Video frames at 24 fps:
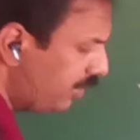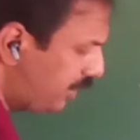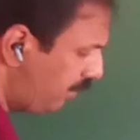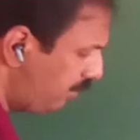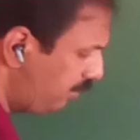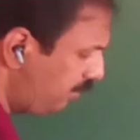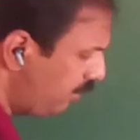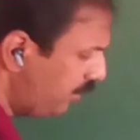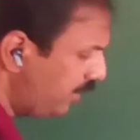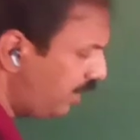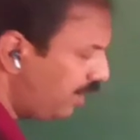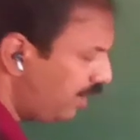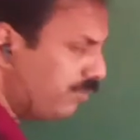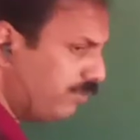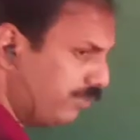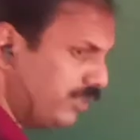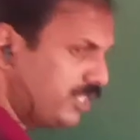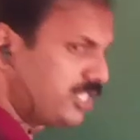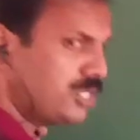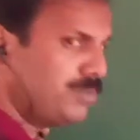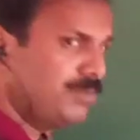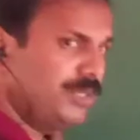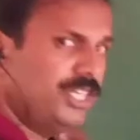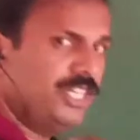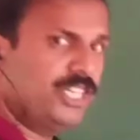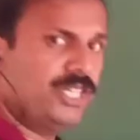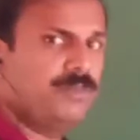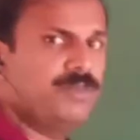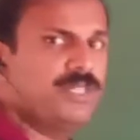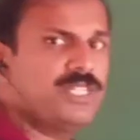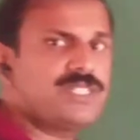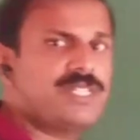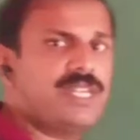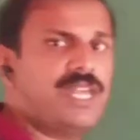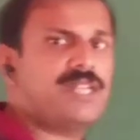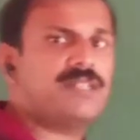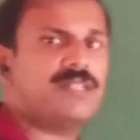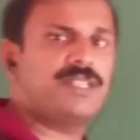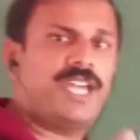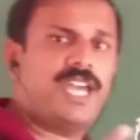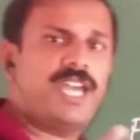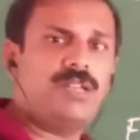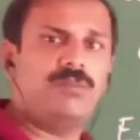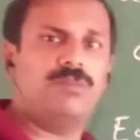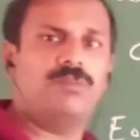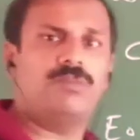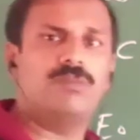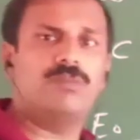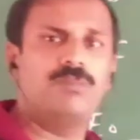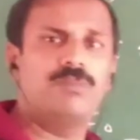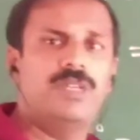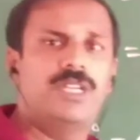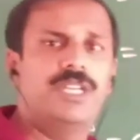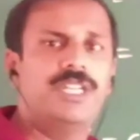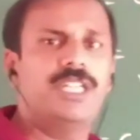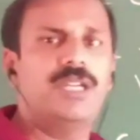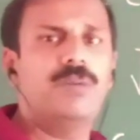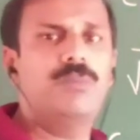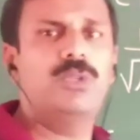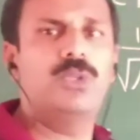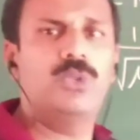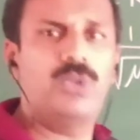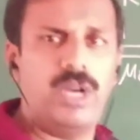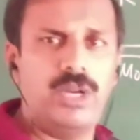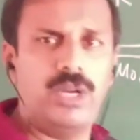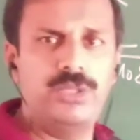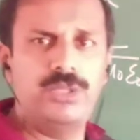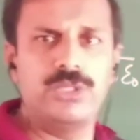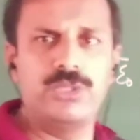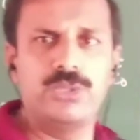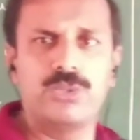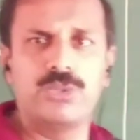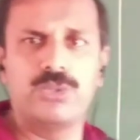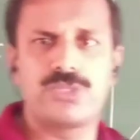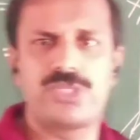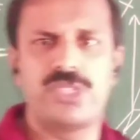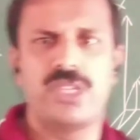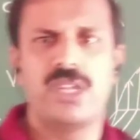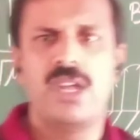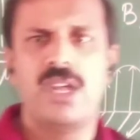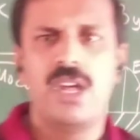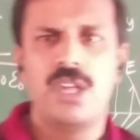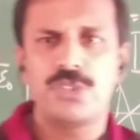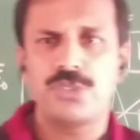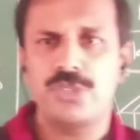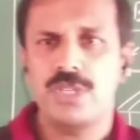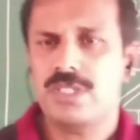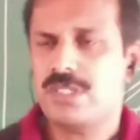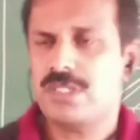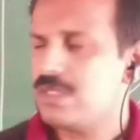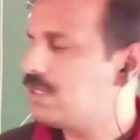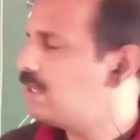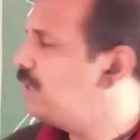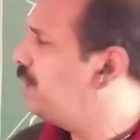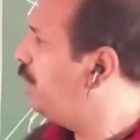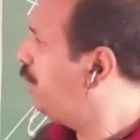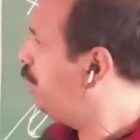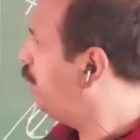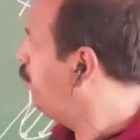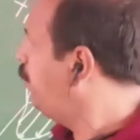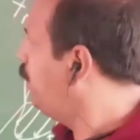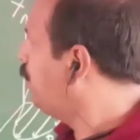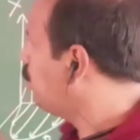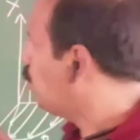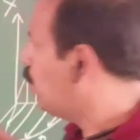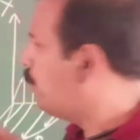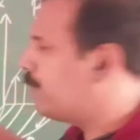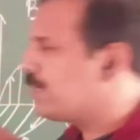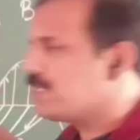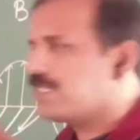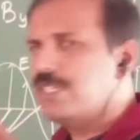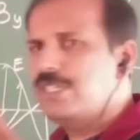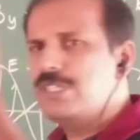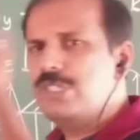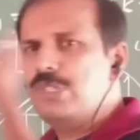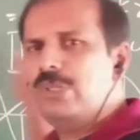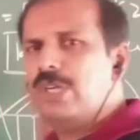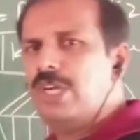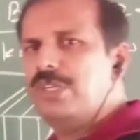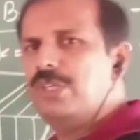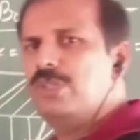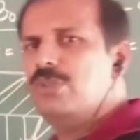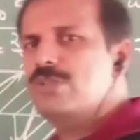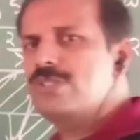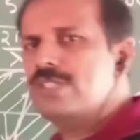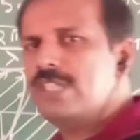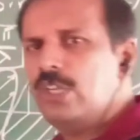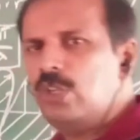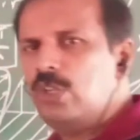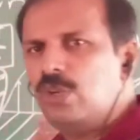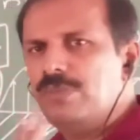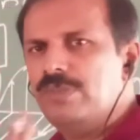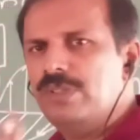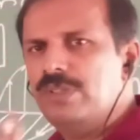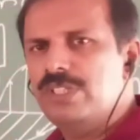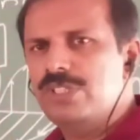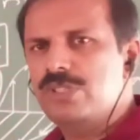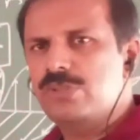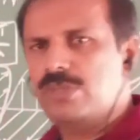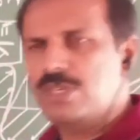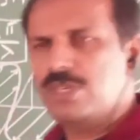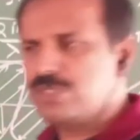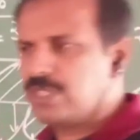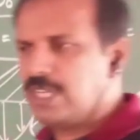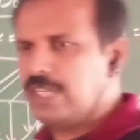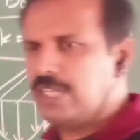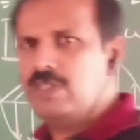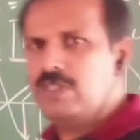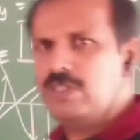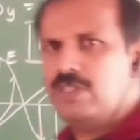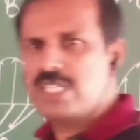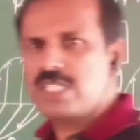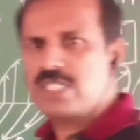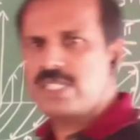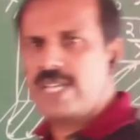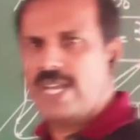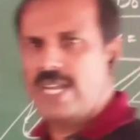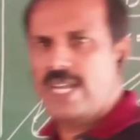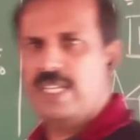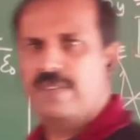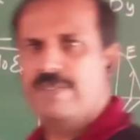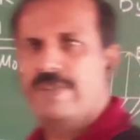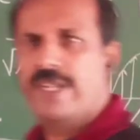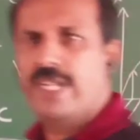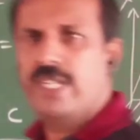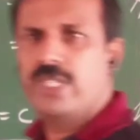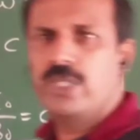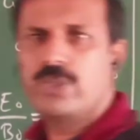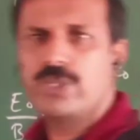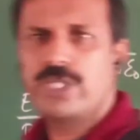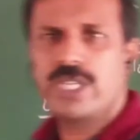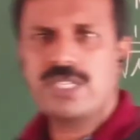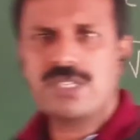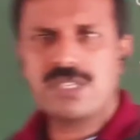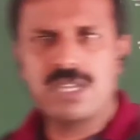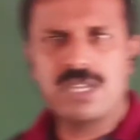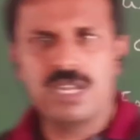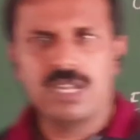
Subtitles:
come. Okay, which medium is there? That medium you have to use. So it's little bit common sense you have to use along with this one. So I will just stand away. You just